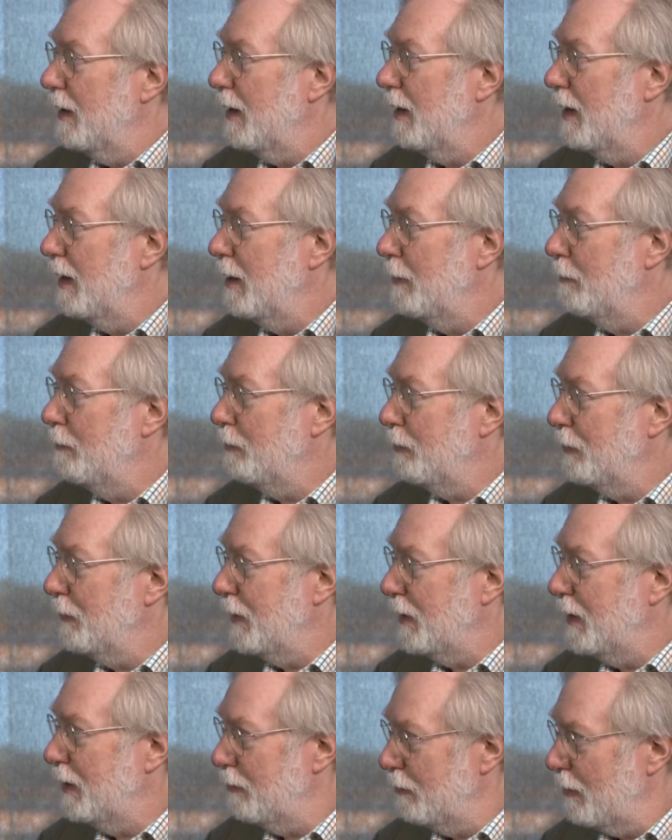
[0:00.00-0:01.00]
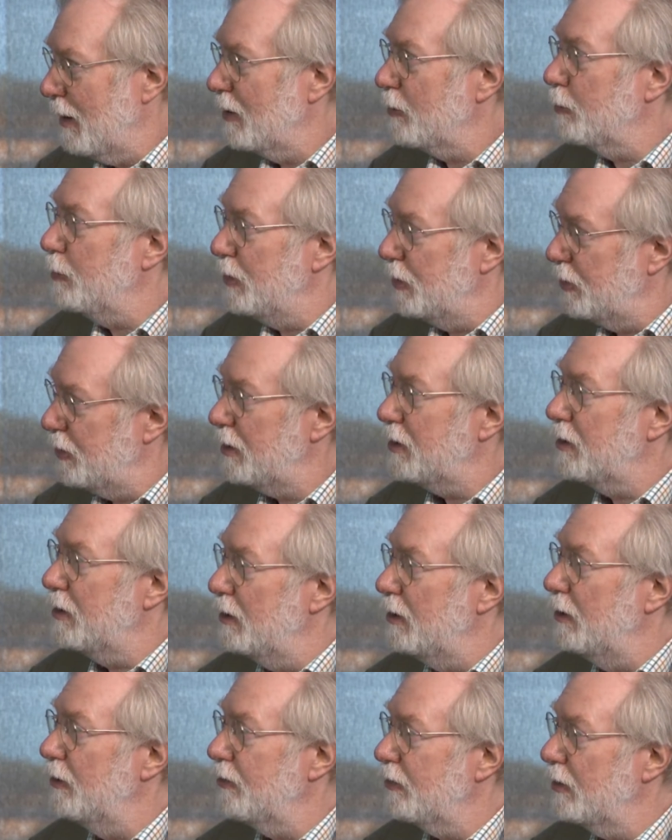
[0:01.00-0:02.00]
in rather
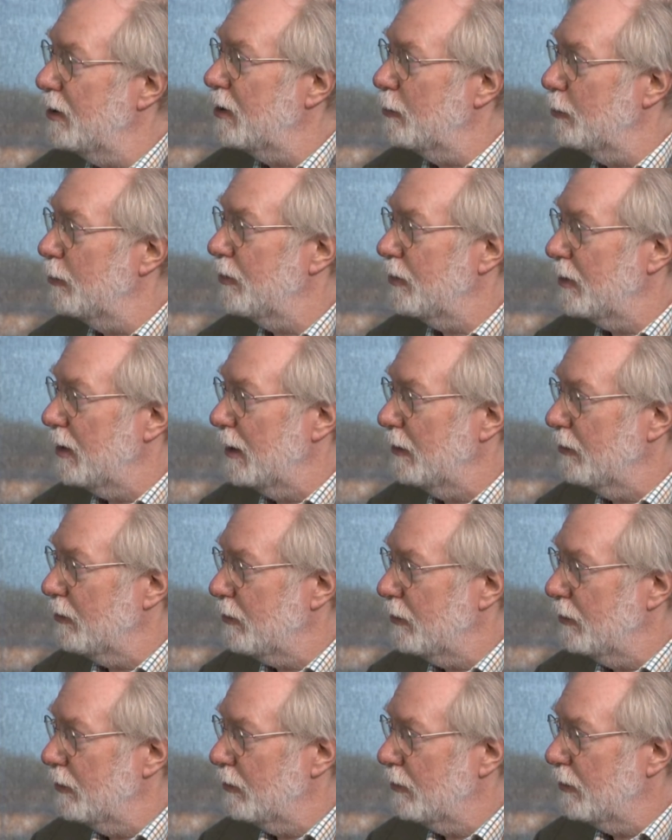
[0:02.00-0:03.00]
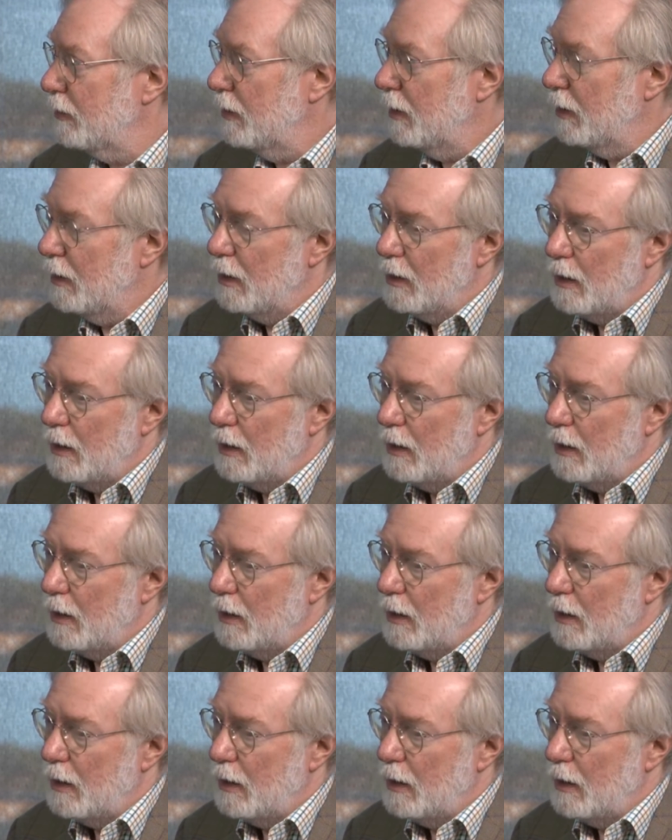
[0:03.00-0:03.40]
particular circumstances. Yeah.